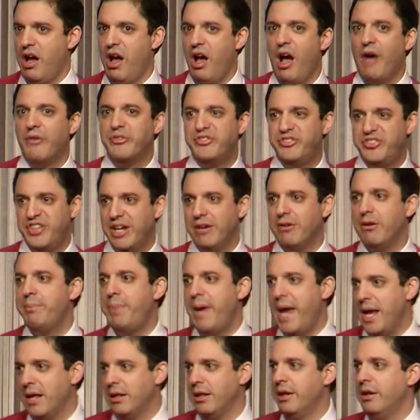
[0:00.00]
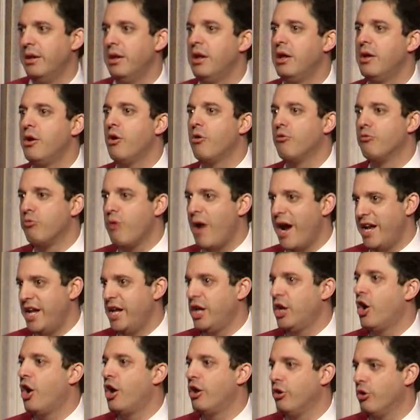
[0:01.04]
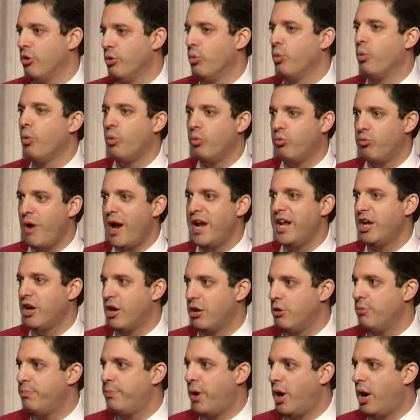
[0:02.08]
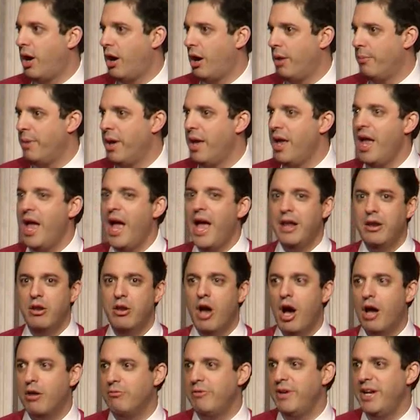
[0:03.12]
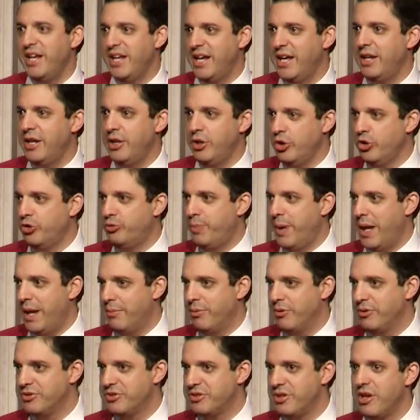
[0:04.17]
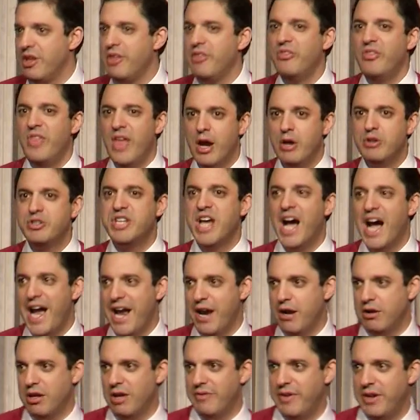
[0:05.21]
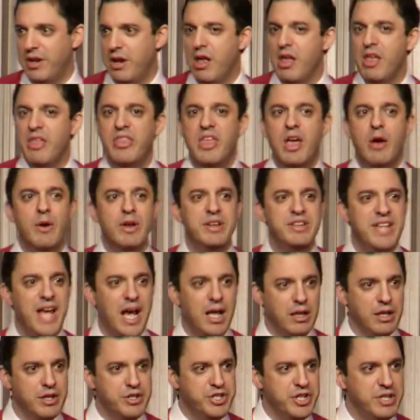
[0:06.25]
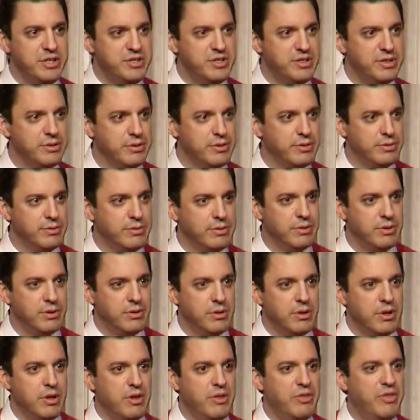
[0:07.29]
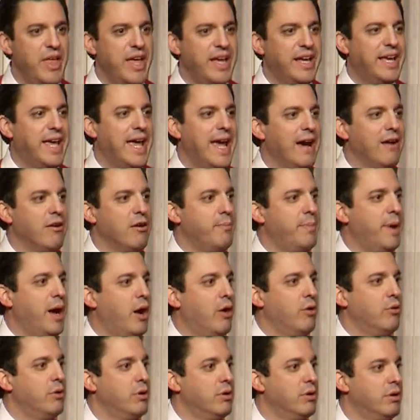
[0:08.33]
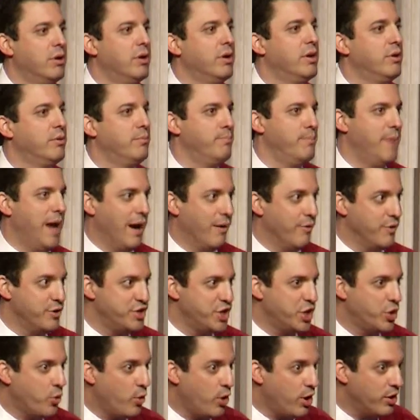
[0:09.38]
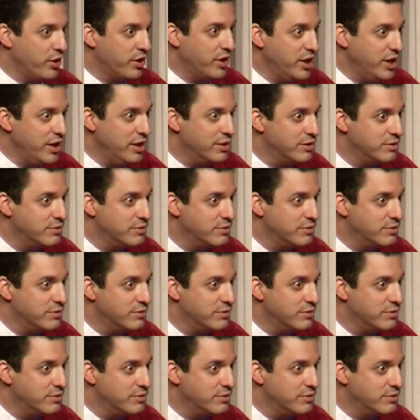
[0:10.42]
of Sarah Palin writing on her palm and not reading any newspapers. They're tired of it. They're intelligent. They care about marriage equality.